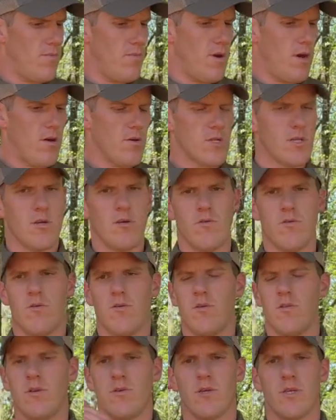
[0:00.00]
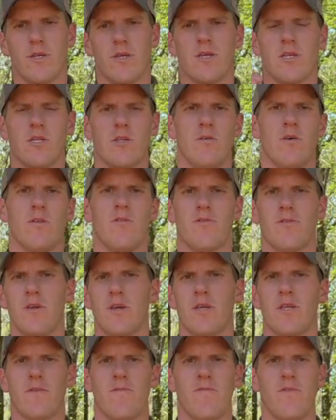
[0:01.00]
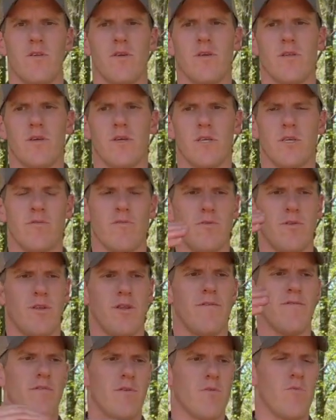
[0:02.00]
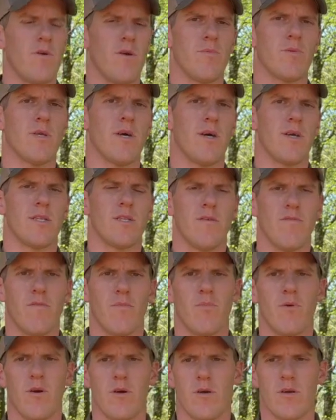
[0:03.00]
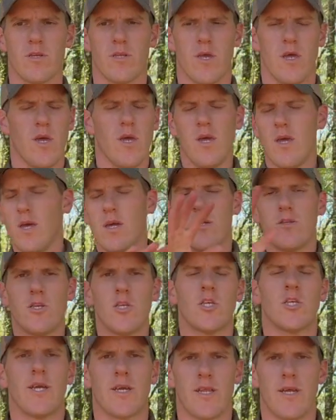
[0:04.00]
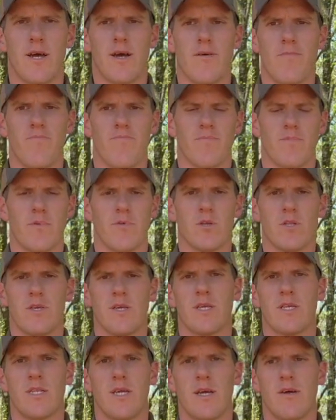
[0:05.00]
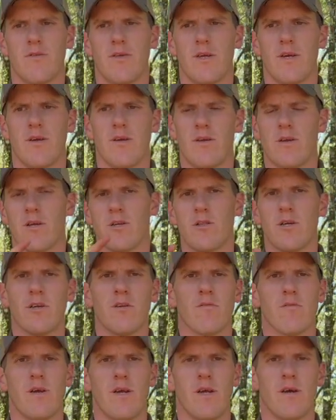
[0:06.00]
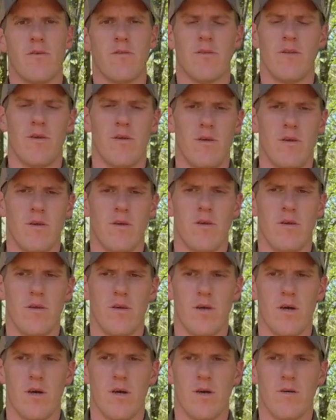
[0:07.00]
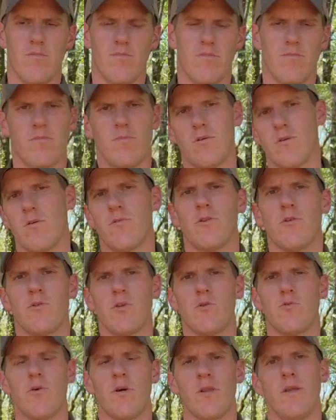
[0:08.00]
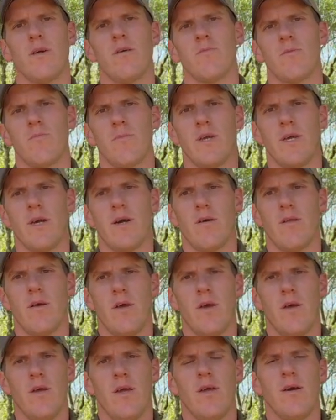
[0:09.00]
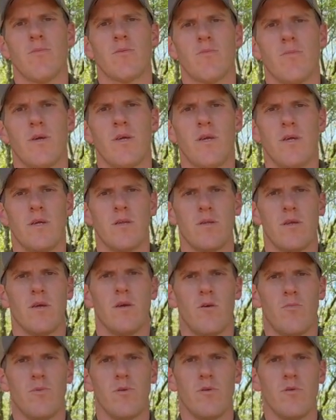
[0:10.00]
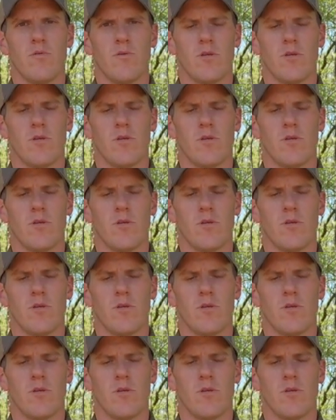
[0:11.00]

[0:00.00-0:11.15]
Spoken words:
Also, there's links to other things, affiliate links for different websites, different products. Just check it out. There's links down there. Click around. Do what you want. It helps me out. It helps me to help you.